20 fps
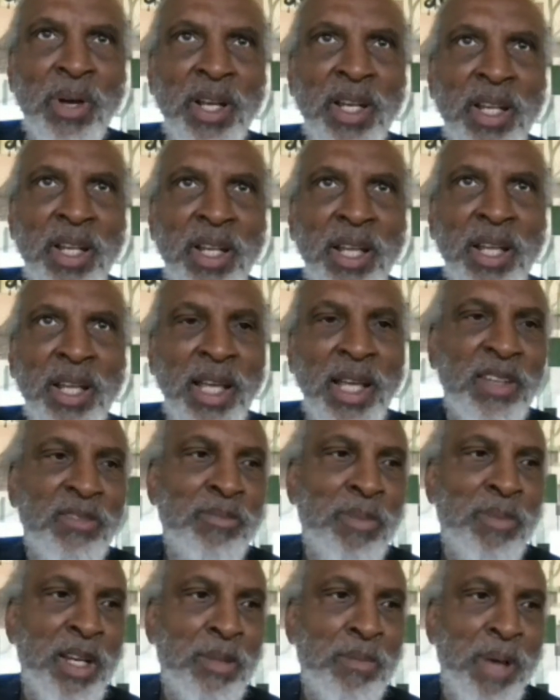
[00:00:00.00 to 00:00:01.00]
point and
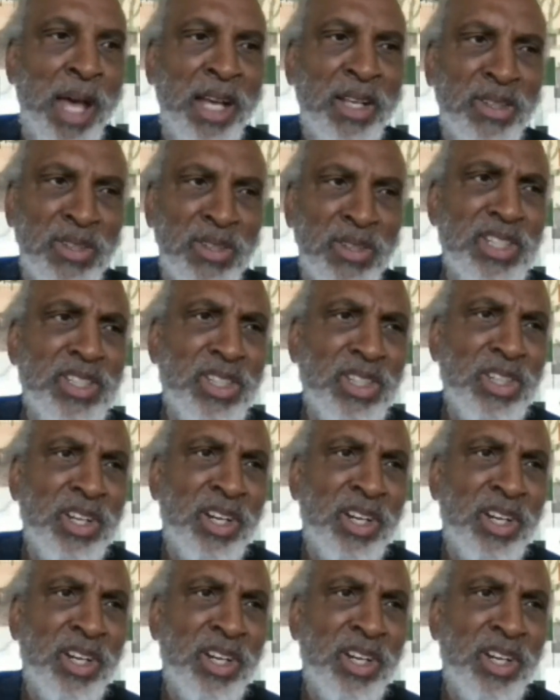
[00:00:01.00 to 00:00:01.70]
give money back, usually